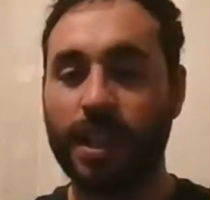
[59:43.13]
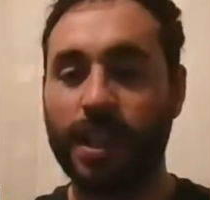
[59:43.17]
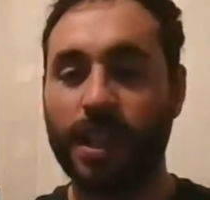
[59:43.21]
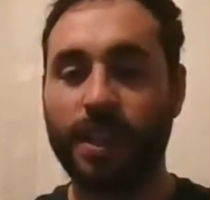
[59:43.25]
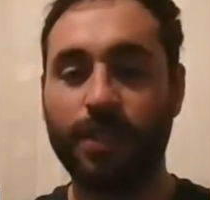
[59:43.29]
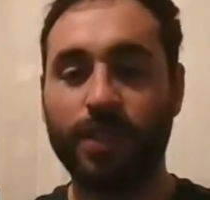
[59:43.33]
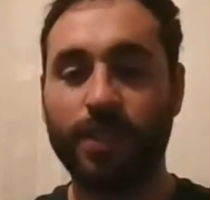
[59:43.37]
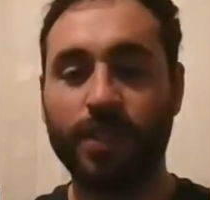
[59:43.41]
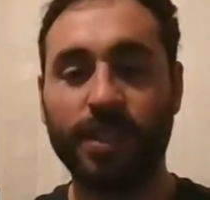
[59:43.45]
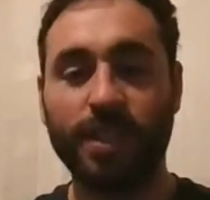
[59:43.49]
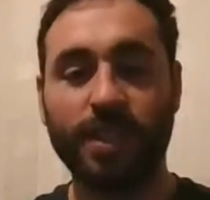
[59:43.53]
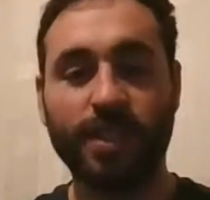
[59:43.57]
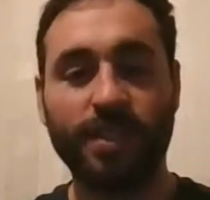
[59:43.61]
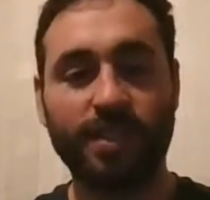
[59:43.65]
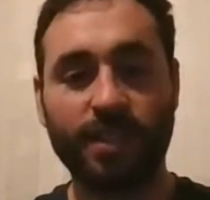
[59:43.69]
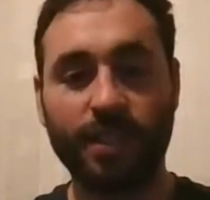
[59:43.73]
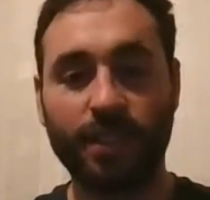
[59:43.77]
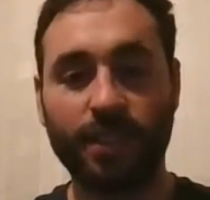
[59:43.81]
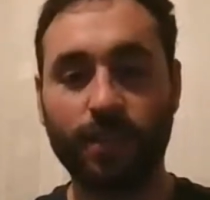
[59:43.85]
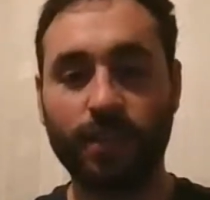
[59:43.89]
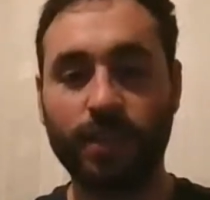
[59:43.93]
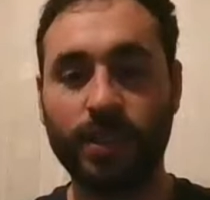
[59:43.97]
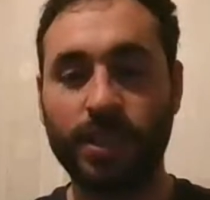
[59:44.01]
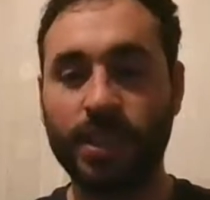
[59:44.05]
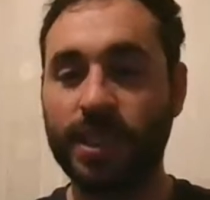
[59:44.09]
Have a nice
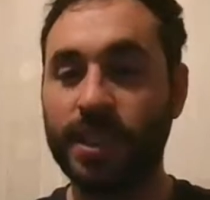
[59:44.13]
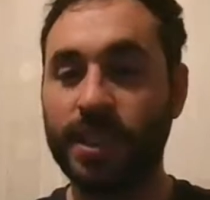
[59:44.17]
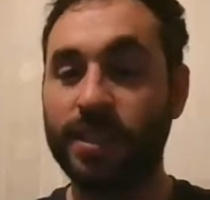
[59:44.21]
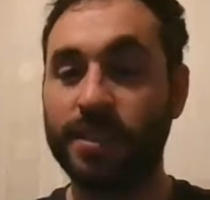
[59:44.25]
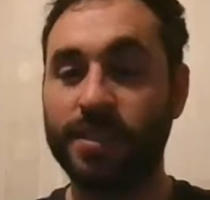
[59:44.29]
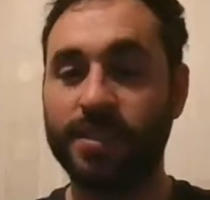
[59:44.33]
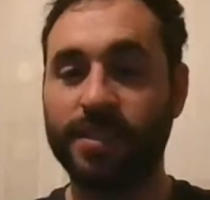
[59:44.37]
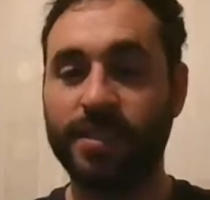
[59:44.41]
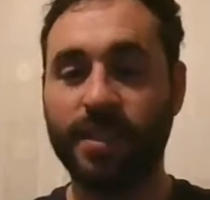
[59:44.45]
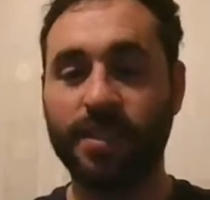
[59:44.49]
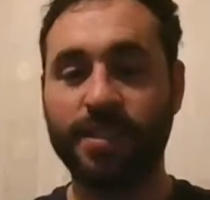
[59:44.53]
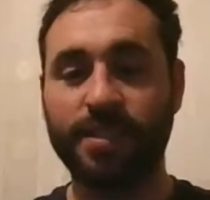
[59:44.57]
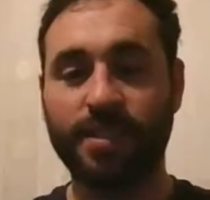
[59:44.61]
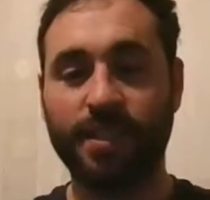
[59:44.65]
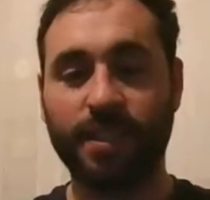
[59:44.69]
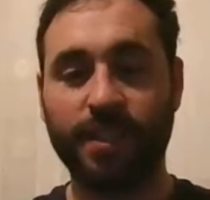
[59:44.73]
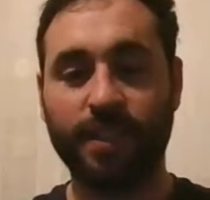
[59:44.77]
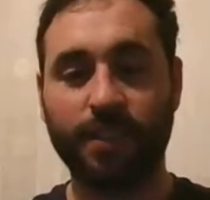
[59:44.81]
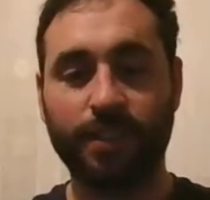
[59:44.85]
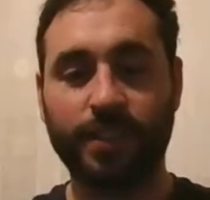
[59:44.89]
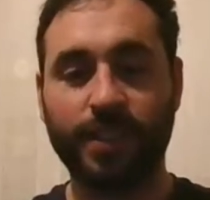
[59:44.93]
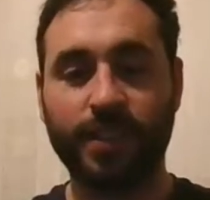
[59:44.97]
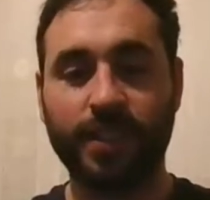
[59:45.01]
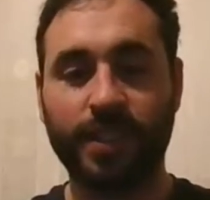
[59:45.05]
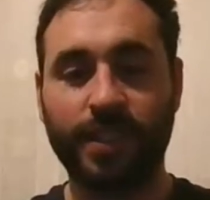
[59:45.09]
evening and stay
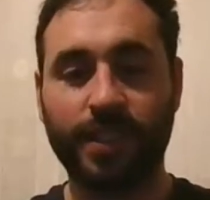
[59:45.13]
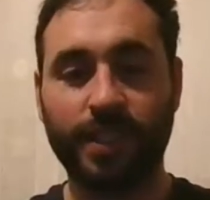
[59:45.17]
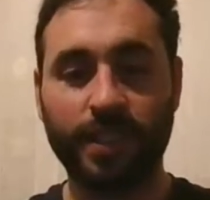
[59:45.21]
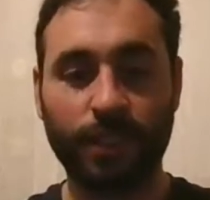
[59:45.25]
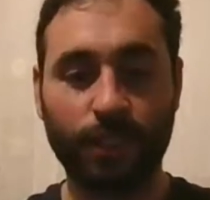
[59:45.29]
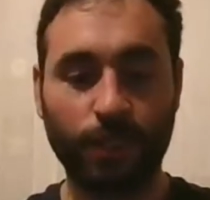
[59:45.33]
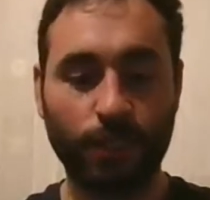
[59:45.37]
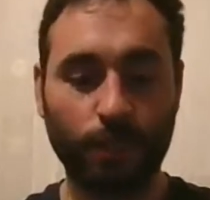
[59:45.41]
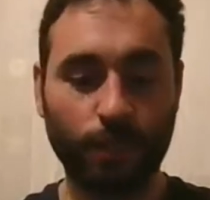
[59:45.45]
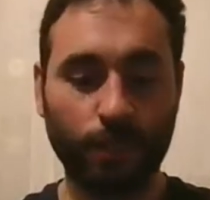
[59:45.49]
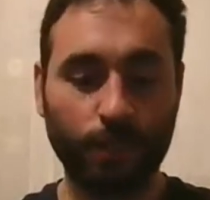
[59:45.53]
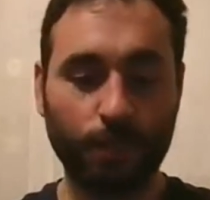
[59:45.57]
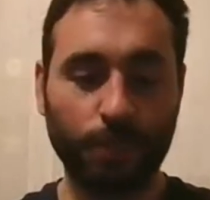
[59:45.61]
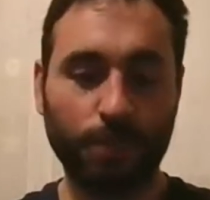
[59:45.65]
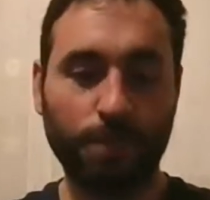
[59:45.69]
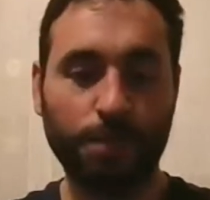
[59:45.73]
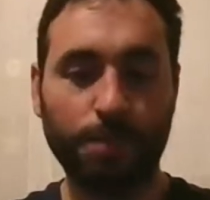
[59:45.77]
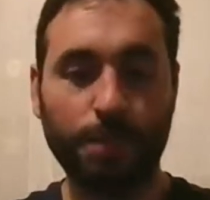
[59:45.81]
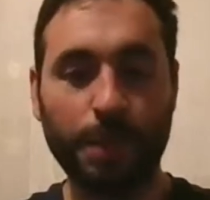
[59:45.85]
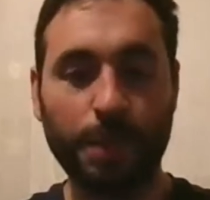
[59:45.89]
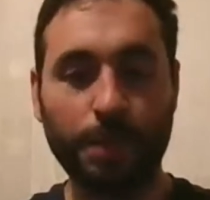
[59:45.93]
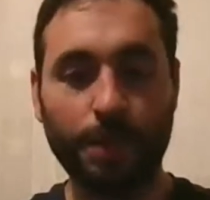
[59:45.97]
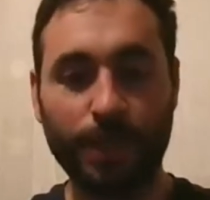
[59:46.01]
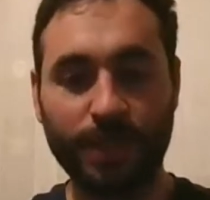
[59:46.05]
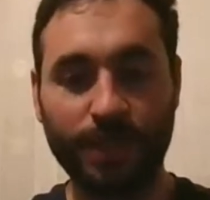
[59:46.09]
safe. Thank you.
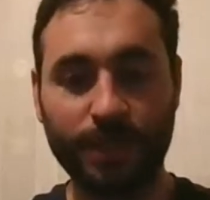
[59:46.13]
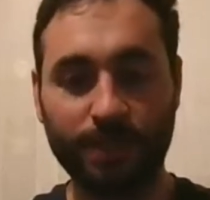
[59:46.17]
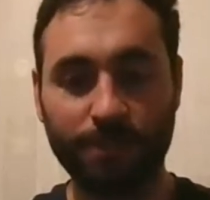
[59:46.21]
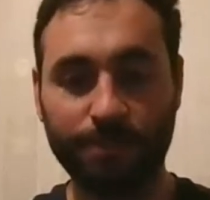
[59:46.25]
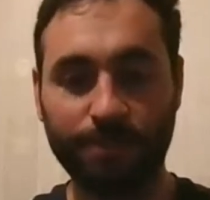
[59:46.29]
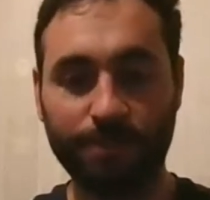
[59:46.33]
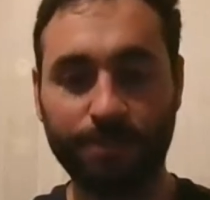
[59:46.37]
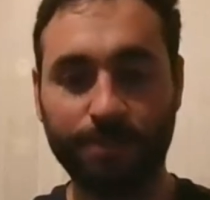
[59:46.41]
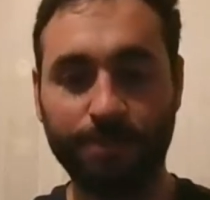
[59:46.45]
Bye bye.